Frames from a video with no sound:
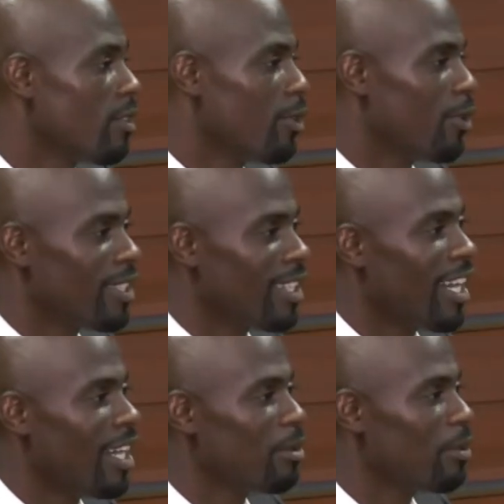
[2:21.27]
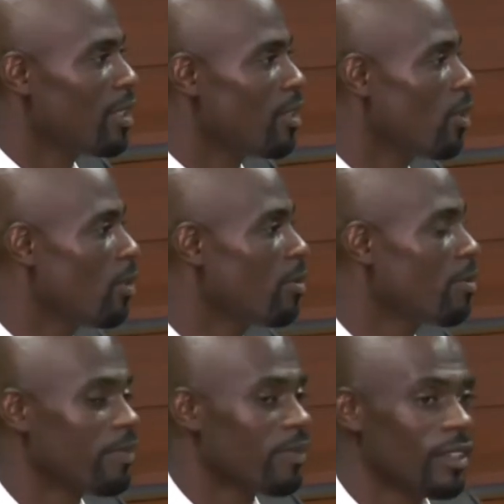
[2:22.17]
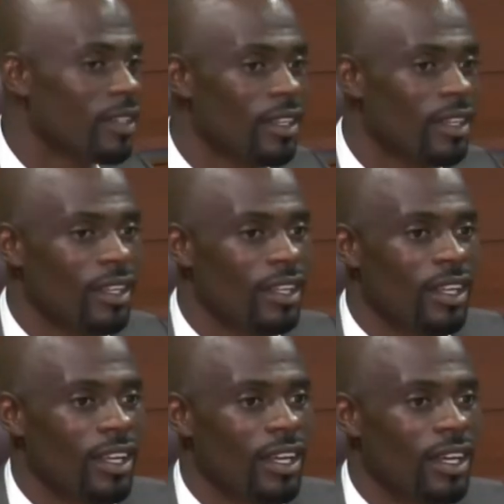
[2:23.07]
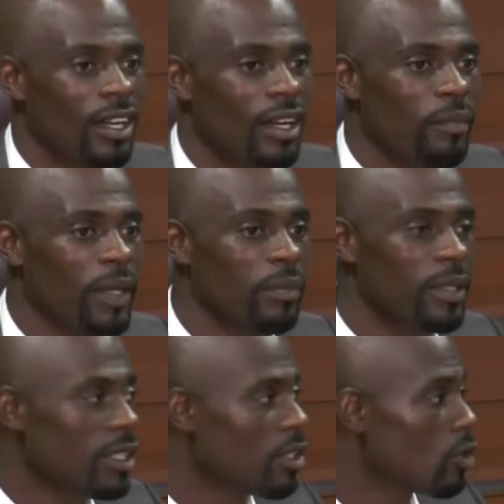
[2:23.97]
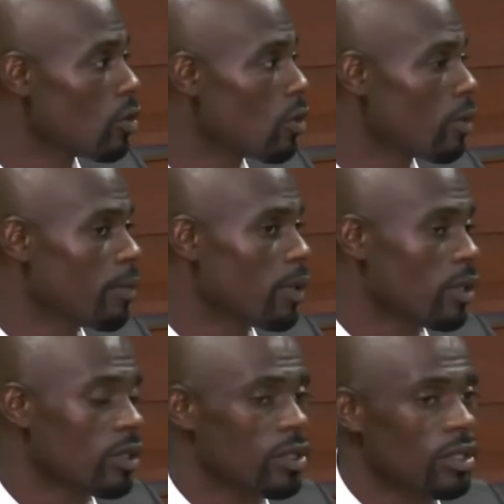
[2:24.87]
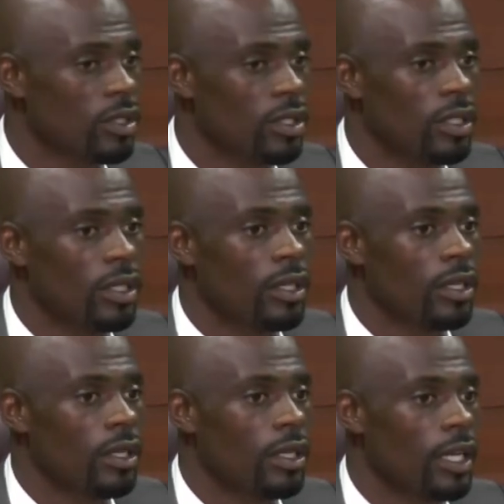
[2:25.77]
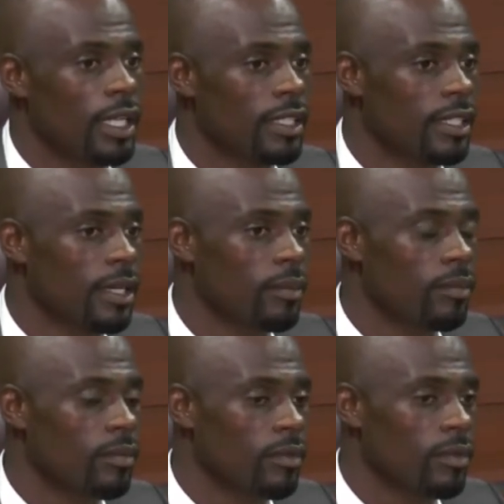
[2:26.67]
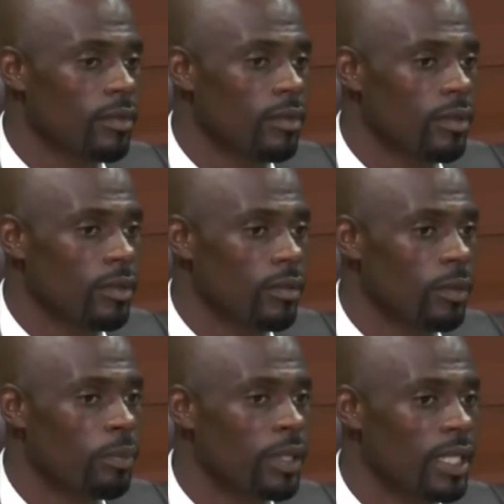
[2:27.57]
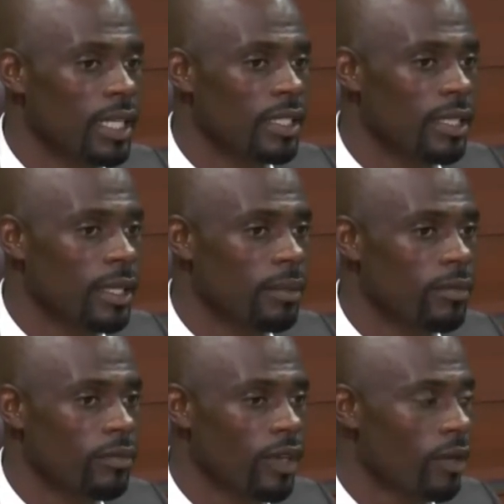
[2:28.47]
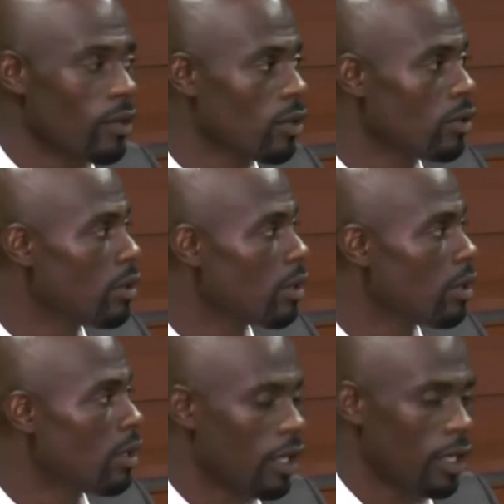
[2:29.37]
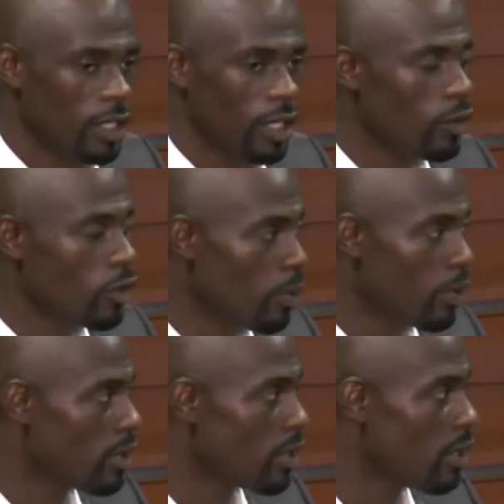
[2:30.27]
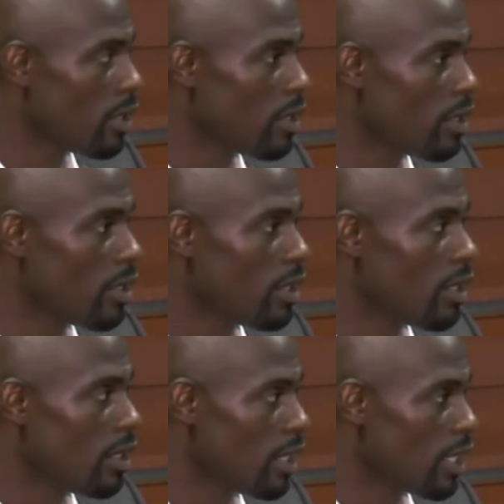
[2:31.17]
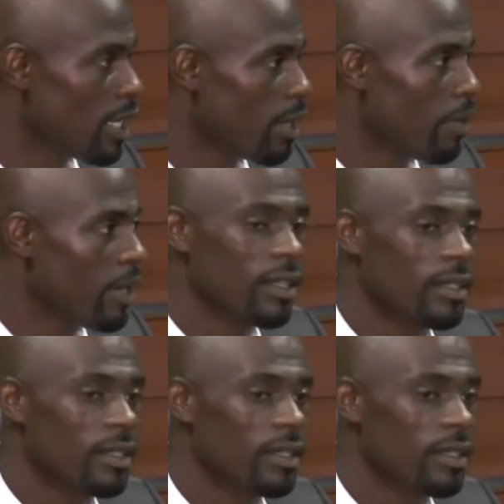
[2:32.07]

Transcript: do it the hard way. So uh, maybe this is good because ATM, we beat ATM very good, and they responded, and they came back.